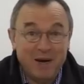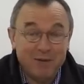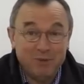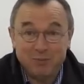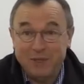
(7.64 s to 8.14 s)
my
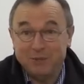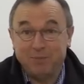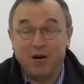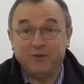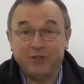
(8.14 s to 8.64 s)
name is Peter
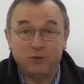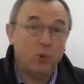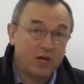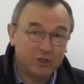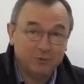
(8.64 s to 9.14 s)
Parfitt.
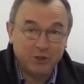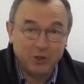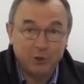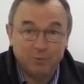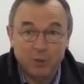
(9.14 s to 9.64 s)
Welcome to the
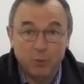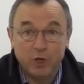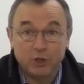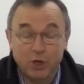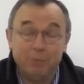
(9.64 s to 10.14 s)
New Brit
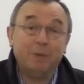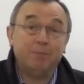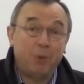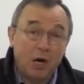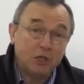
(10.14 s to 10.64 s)
Workshop
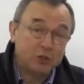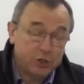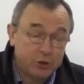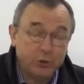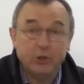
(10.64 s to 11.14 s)
and part
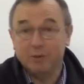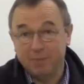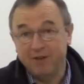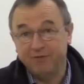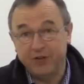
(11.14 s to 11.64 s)
two of
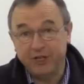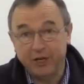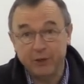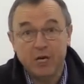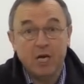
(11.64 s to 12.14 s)
my
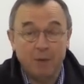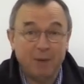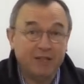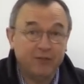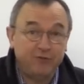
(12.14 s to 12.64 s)
video
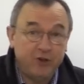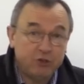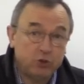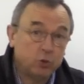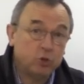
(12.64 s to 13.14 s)
about the
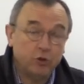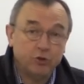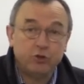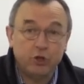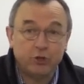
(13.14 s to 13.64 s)
Festool
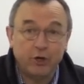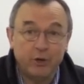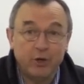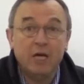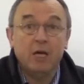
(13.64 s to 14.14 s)

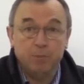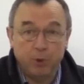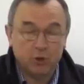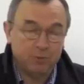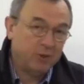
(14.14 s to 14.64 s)
Conturo
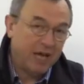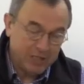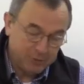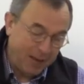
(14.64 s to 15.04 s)
portable edge